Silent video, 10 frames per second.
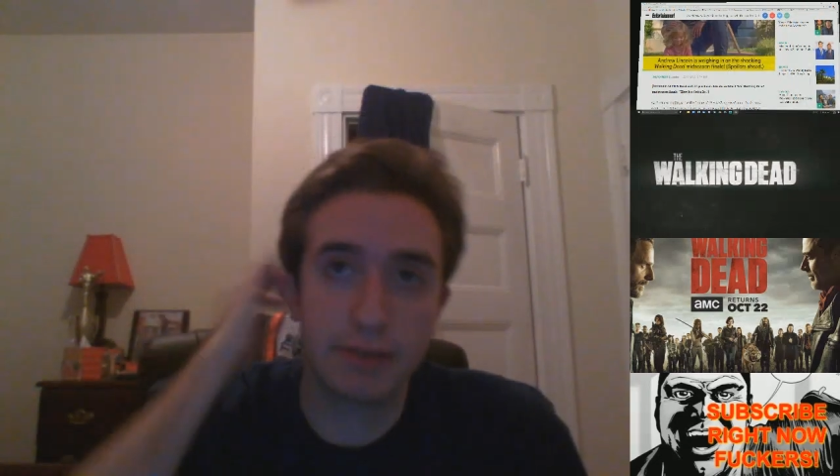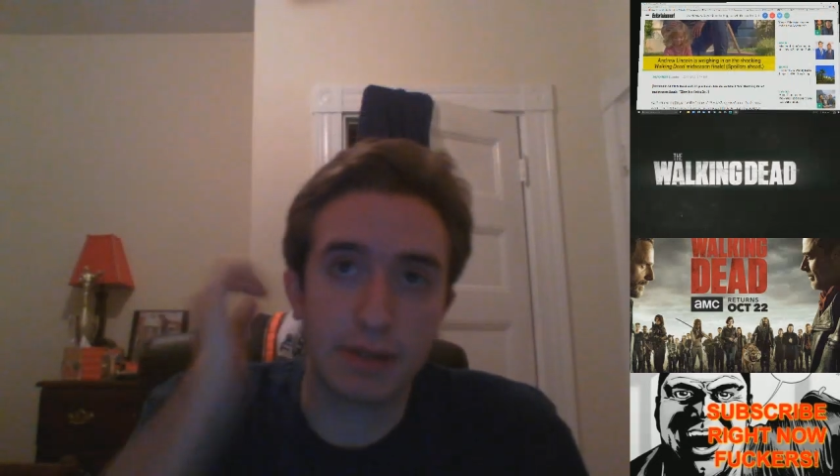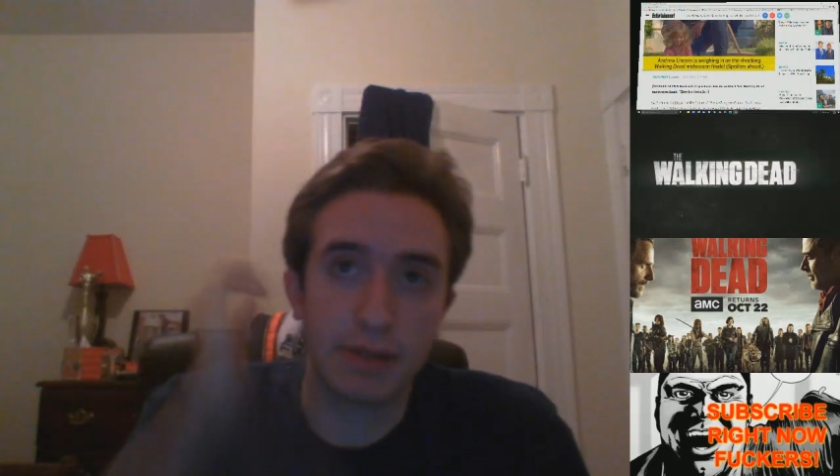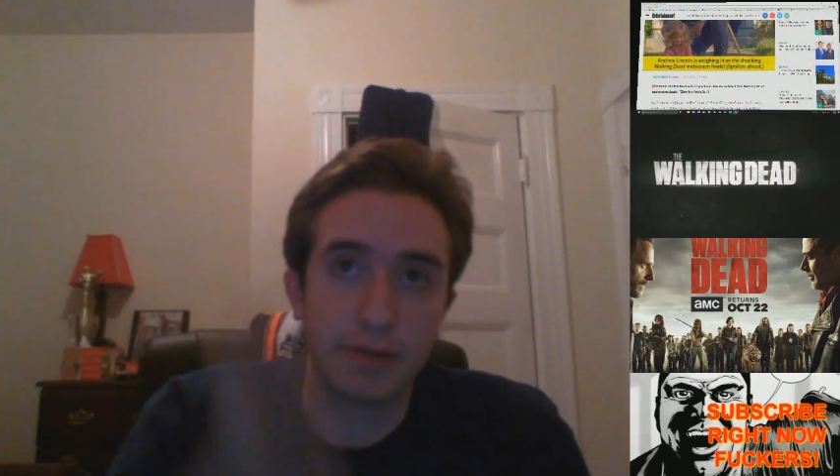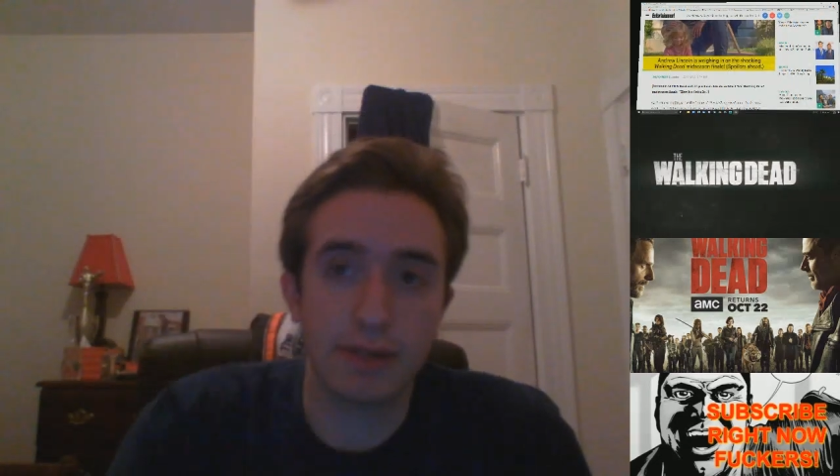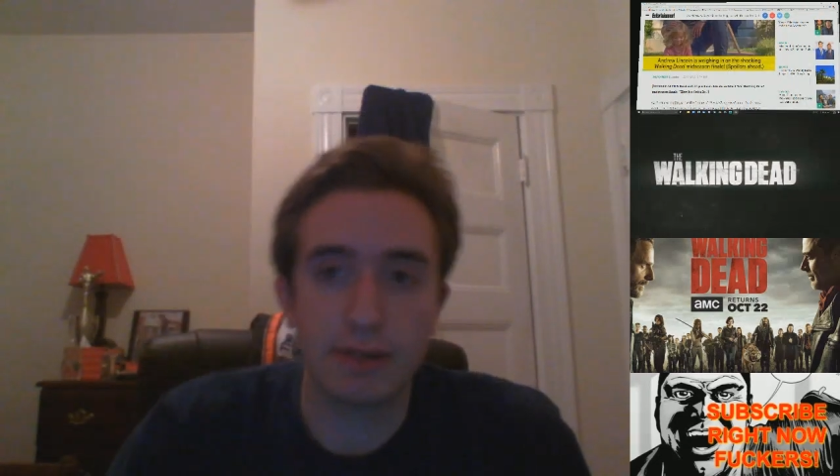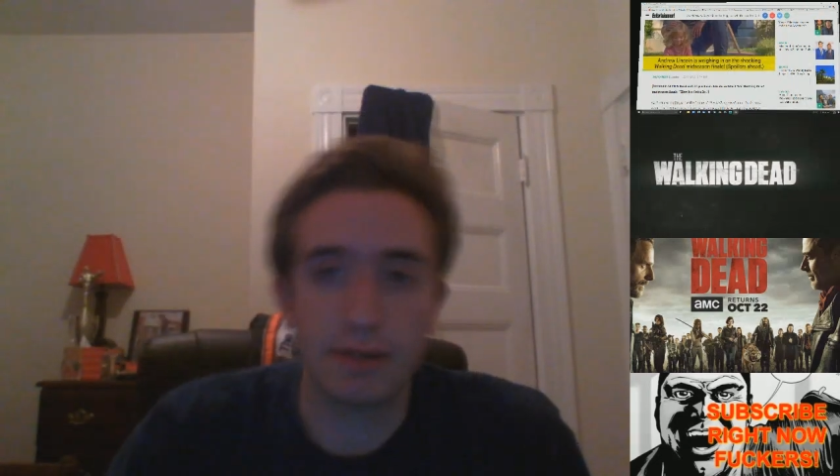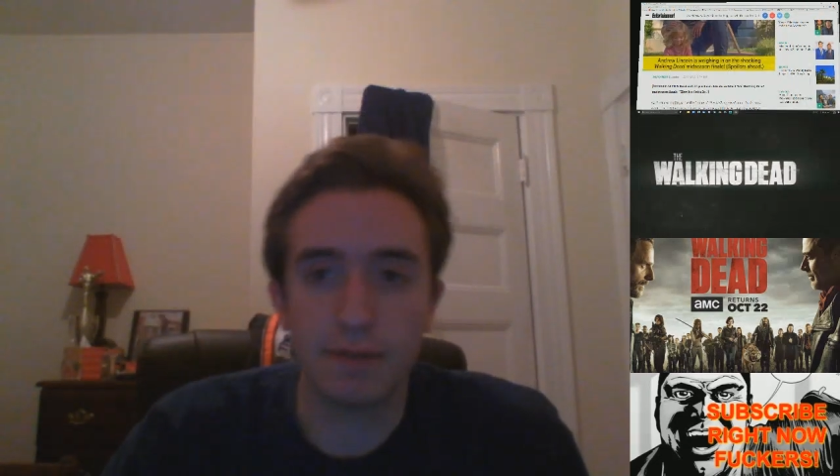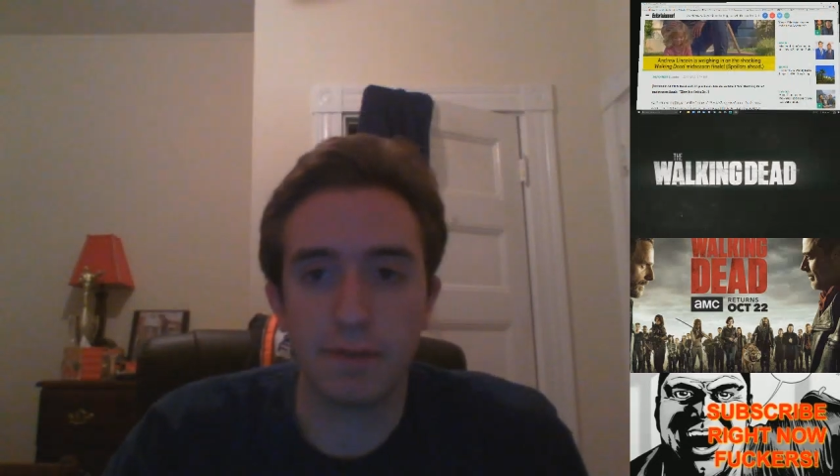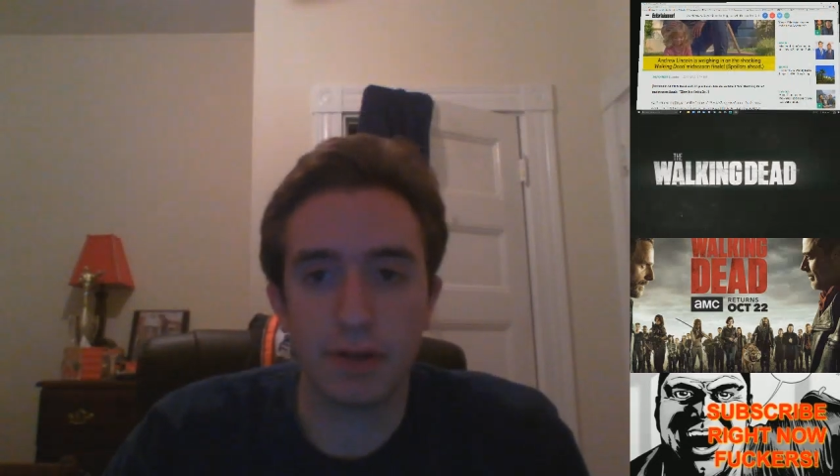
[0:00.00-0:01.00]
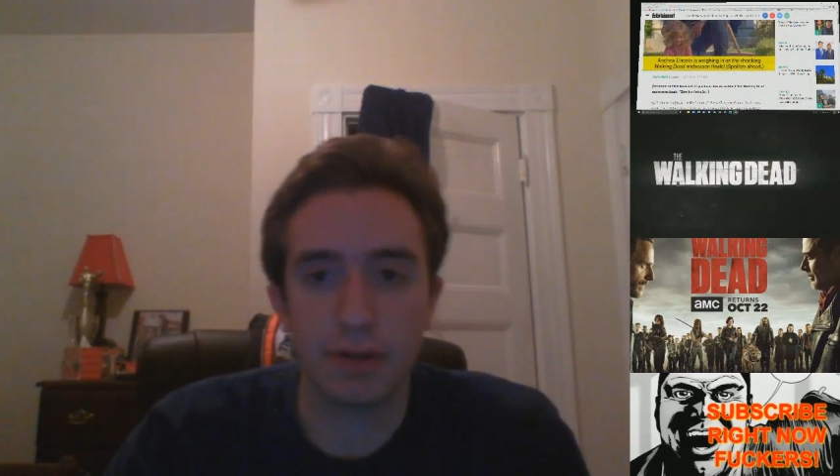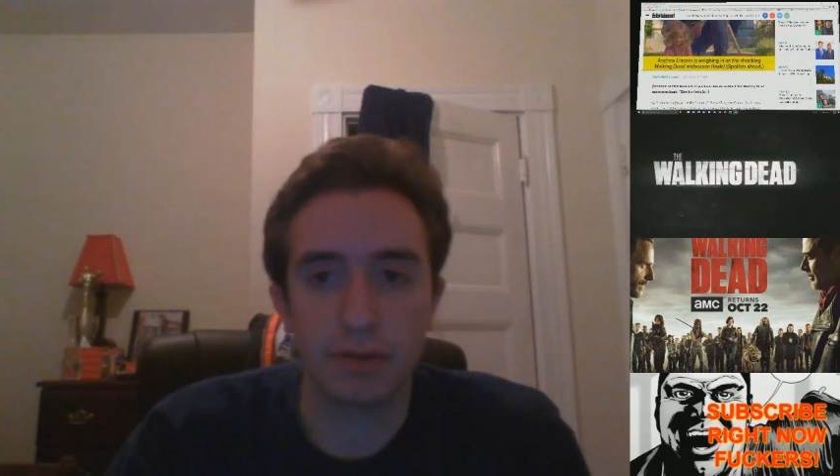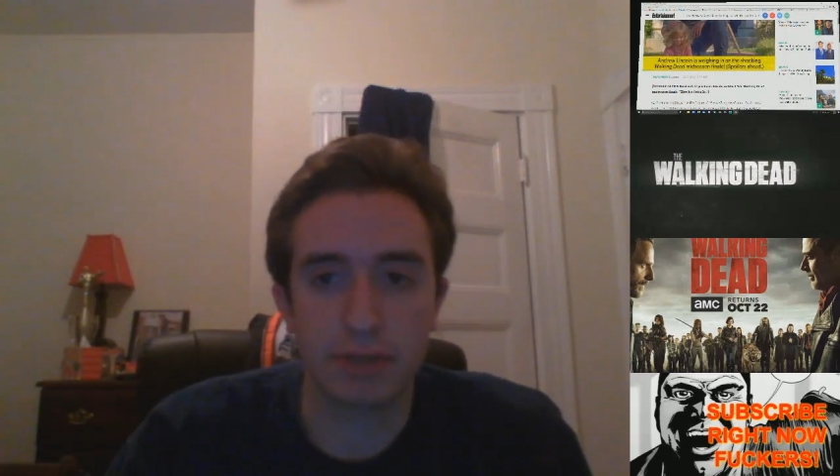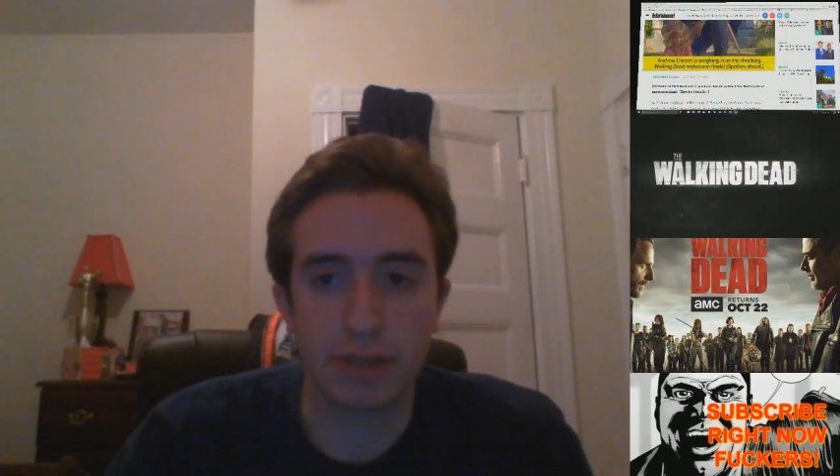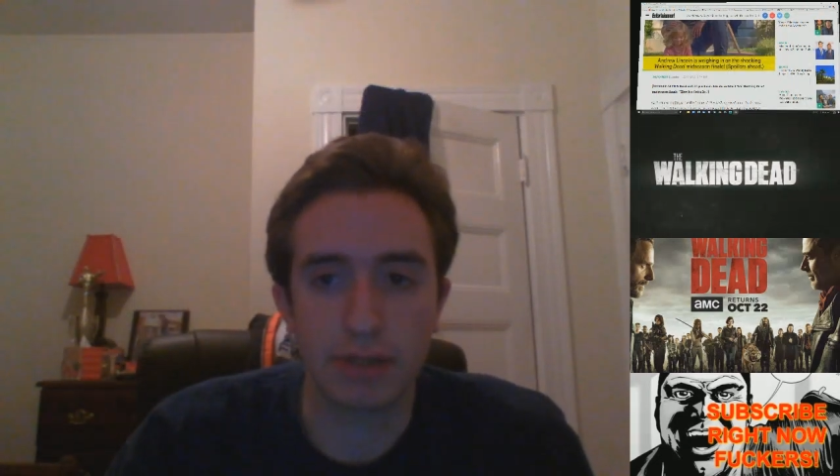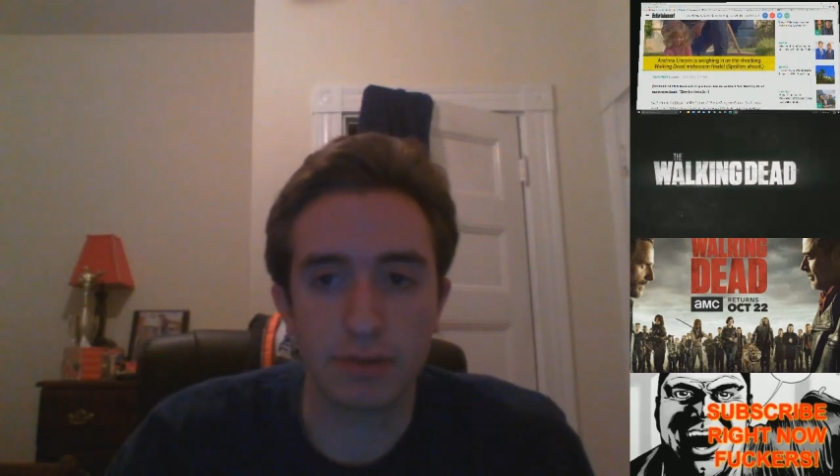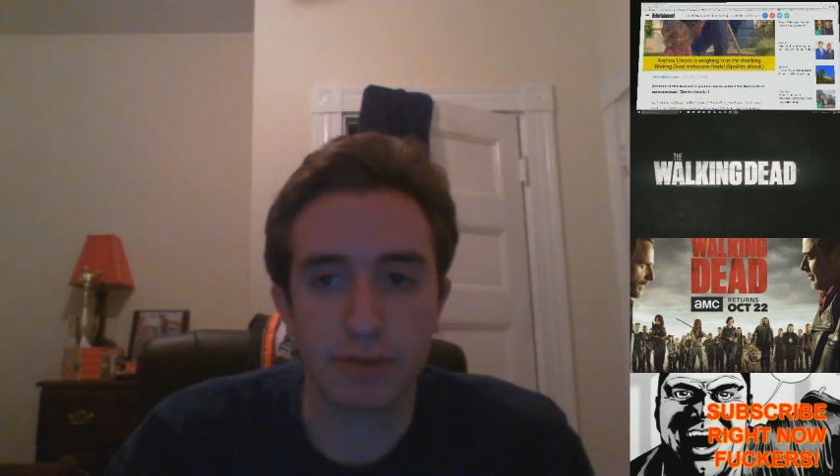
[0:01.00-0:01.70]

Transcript: because they did follow Chandler